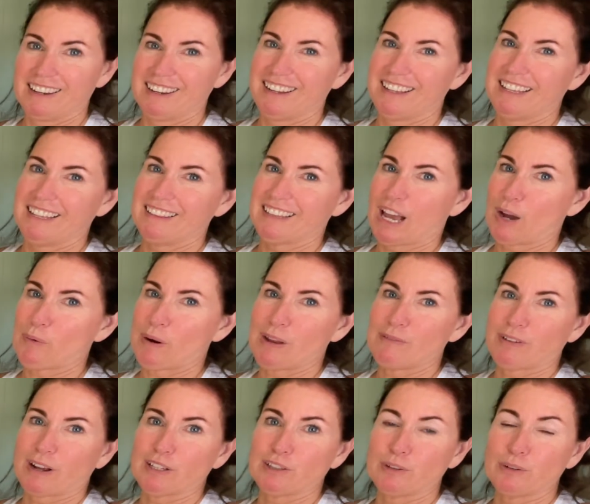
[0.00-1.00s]
and that way
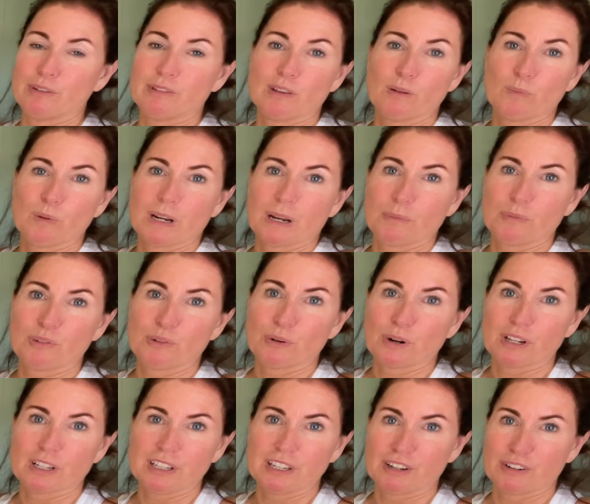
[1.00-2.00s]
if I lose them when I'm
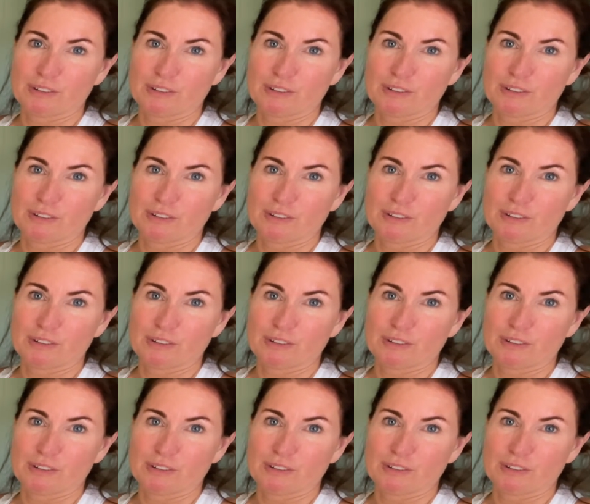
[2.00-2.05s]
snorkeling